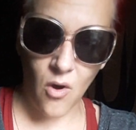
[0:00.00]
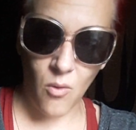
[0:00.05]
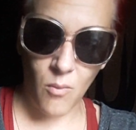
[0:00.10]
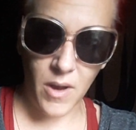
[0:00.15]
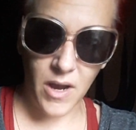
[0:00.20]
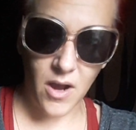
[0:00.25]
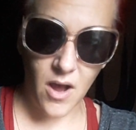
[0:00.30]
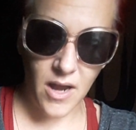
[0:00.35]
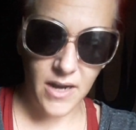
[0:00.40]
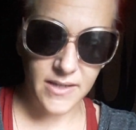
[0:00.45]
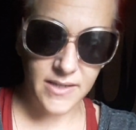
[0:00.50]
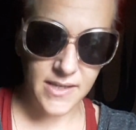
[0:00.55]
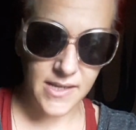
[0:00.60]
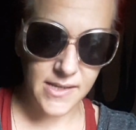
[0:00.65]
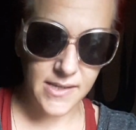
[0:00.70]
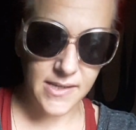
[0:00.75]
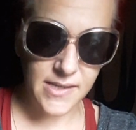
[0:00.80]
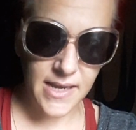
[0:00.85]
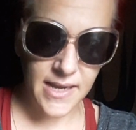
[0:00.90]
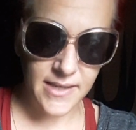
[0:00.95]
oh my God, is
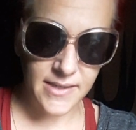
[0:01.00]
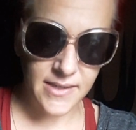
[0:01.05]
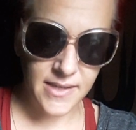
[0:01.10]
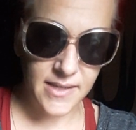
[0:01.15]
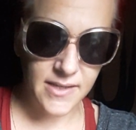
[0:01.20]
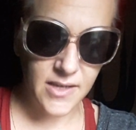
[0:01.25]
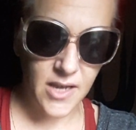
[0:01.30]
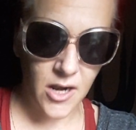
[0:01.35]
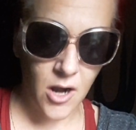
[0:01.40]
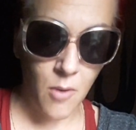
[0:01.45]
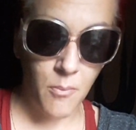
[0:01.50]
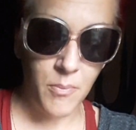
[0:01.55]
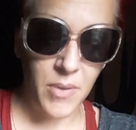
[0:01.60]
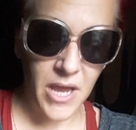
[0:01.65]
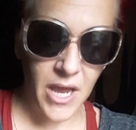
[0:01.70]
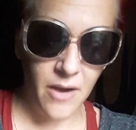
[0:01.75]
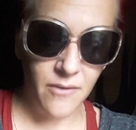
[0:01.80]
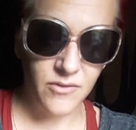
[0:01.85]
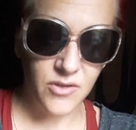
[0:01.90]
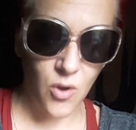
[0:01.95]
this gonna
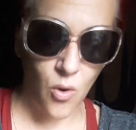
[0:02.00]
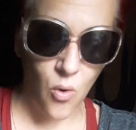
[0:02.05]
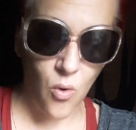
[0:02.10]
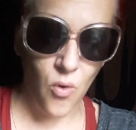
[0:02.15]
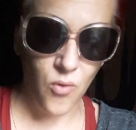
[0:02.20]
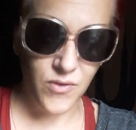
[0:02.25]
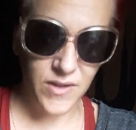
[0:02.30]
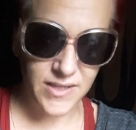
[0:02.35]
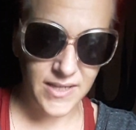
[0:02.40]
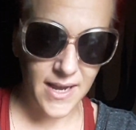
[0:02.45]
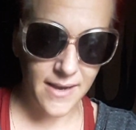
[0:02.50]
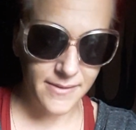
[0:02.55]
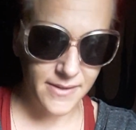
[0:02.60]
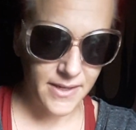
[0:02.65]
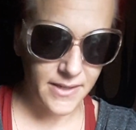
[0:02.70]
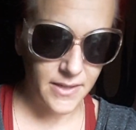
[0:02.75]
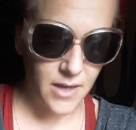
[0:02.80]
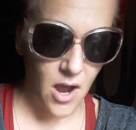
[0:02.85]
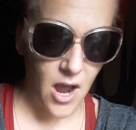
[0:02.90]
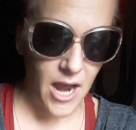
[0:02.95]
be able to hold the test
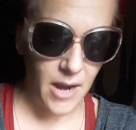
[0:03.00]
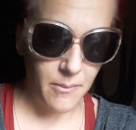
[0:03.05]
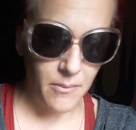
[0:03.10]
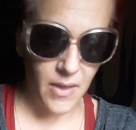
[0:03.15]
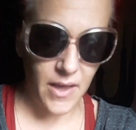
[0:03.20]
of time?